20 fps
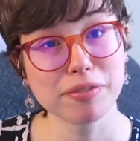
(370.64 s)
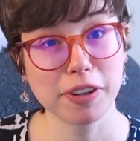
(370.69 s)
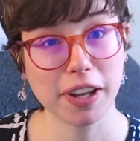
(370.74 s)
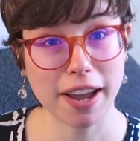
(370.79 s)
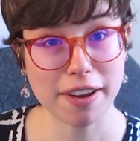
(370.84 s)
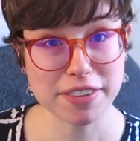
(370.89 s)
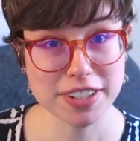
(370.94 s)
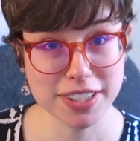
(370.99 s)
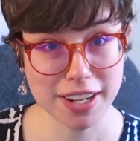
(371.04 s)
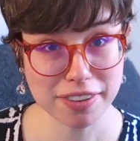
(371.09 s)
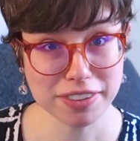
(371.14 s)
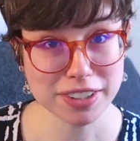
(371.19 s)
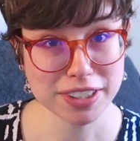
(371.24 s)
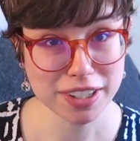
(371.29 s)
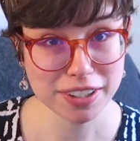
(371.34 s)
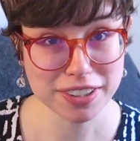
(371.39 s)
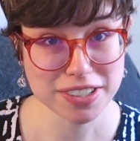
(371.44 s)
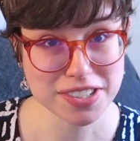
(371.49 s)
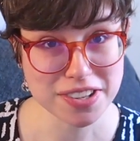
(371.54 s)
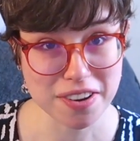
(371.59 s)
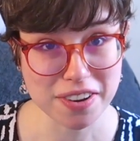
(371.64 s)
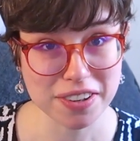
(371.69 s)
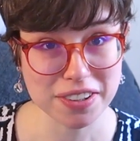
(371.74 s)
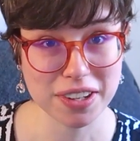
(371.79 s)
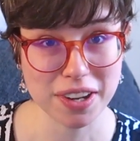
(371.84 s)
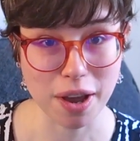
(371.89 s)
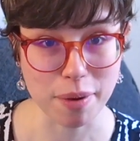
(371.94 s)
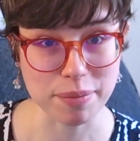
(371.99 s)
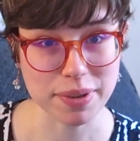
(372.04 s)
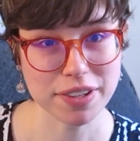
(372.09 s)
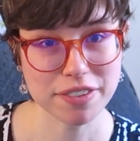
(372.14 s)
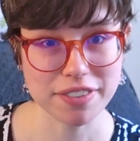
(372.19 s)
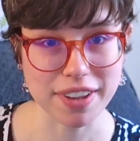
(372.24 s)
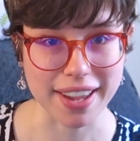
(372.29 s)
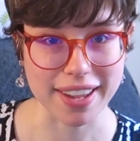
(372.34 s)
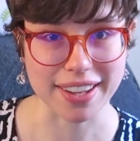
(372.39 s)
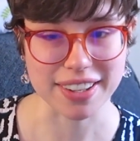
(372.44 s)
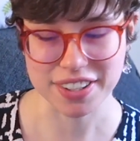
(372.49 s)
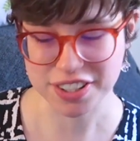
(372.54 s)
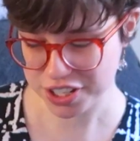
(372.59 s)
We have another young adult coming of
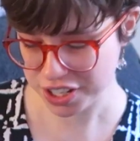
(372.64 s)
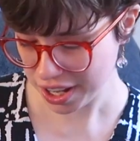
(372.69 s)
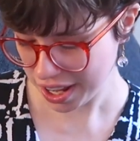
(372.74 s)
age.